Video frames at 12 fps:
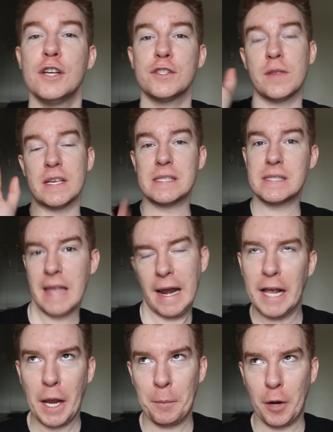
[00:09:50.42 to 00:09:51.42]
So the
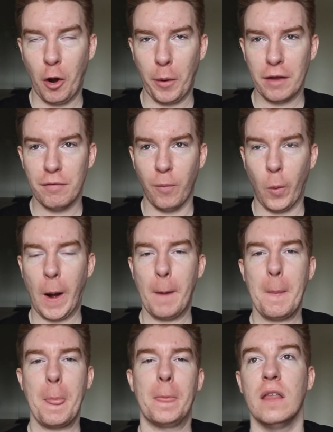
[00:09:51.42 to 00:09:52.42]
aesthetic I'm going
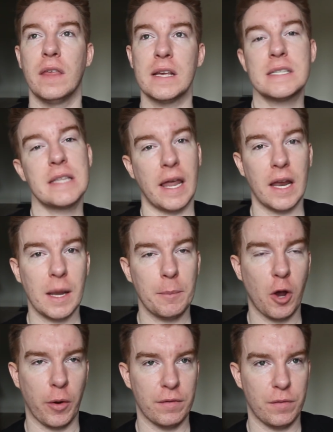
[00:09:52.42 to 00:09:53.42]
for, the aesthetic I'm
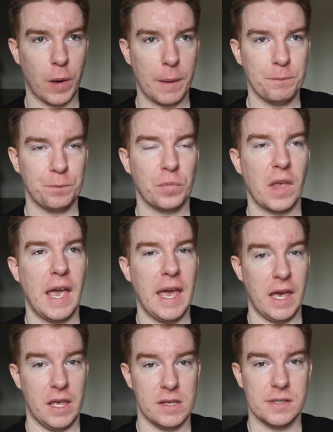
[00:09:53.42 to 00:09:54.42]
going for
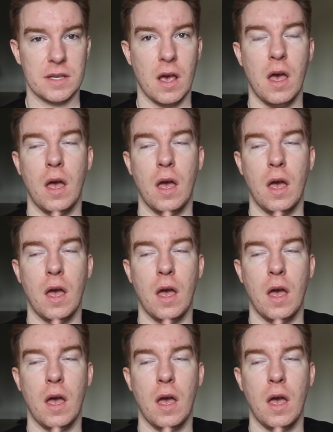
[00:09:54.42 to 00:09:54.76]
is